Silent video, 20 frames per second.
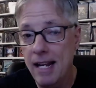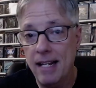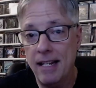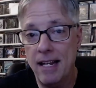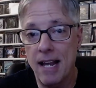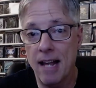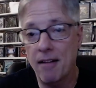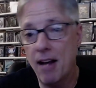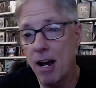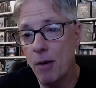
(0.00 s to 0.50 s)

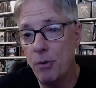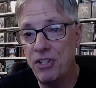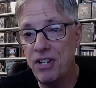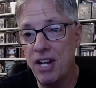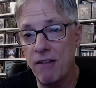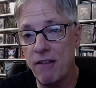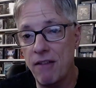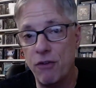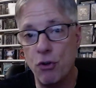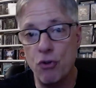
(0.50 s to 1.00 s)
yeah, I would
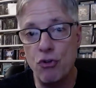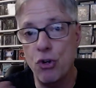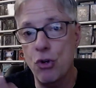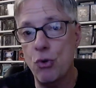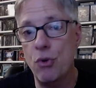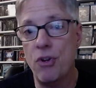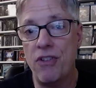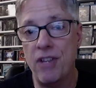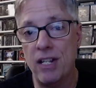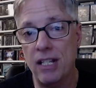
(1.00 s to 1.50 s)
say if you're new
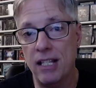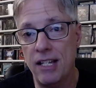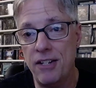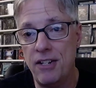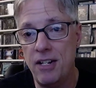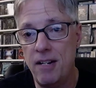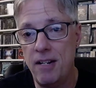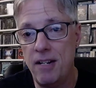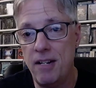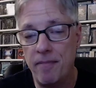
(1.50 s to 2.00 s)
to Thin
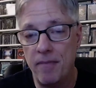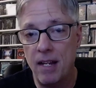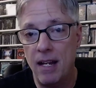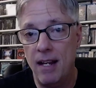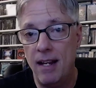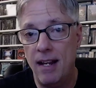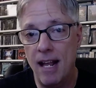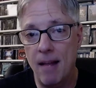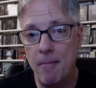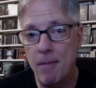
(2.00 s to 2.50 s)
Lizzy,
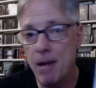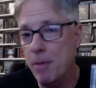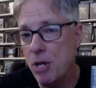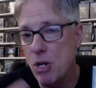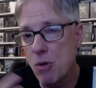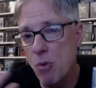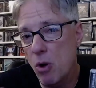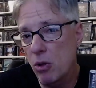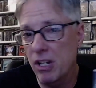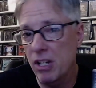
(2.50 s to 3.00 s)
and maybe
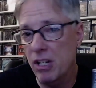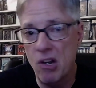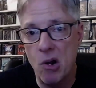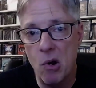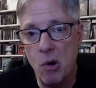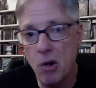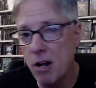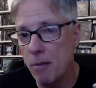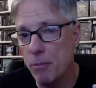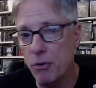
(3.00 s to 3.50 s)
you only know
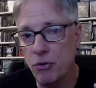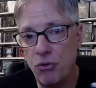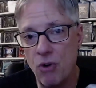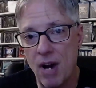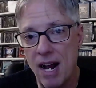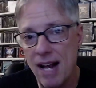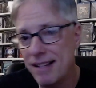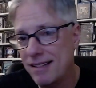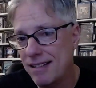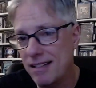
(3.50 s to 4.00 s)
a couple
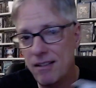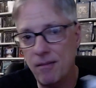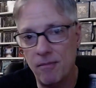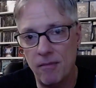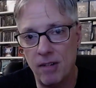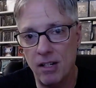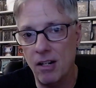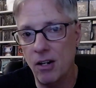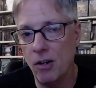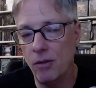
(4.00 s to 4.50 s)
tracks,
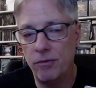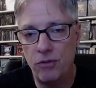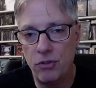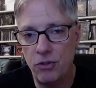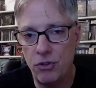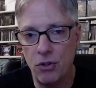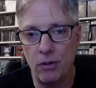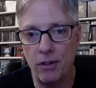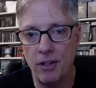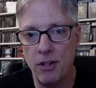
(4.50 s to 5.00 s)
you know,
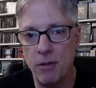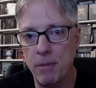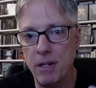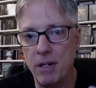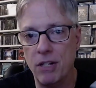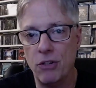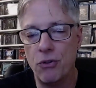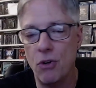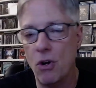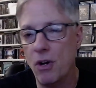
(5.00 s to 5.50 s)
certainly the
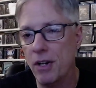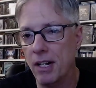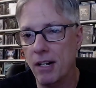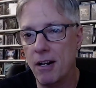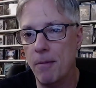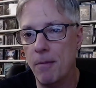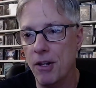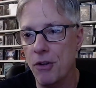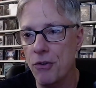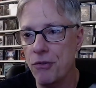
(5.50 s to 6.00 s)
big song and a
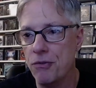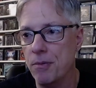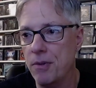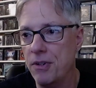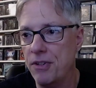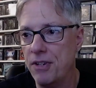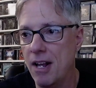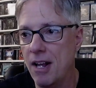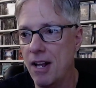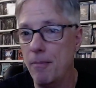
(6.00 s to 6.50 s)
couple others in
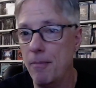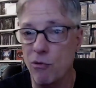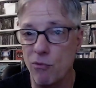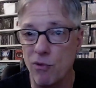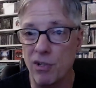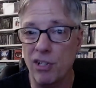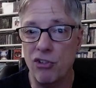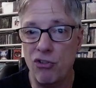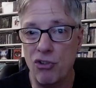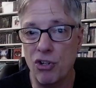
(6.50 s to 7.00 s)
this album, you
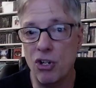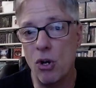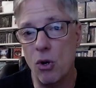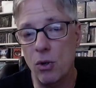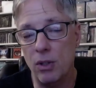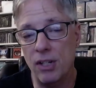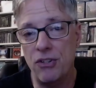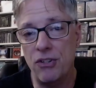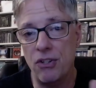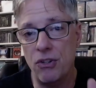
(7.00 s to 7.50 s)
really should go
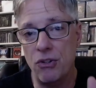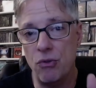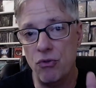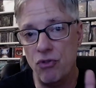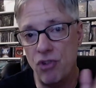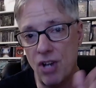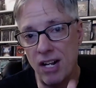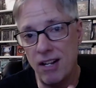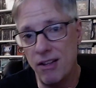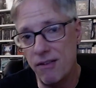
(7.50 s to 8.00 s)
listen to
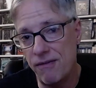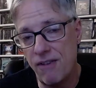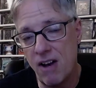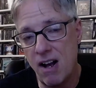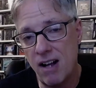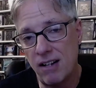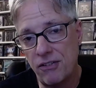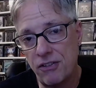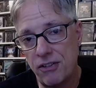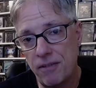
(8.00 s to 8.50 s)
Johnny the
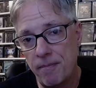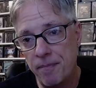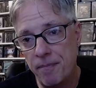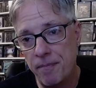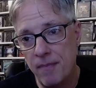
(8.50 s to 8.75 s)
Fox.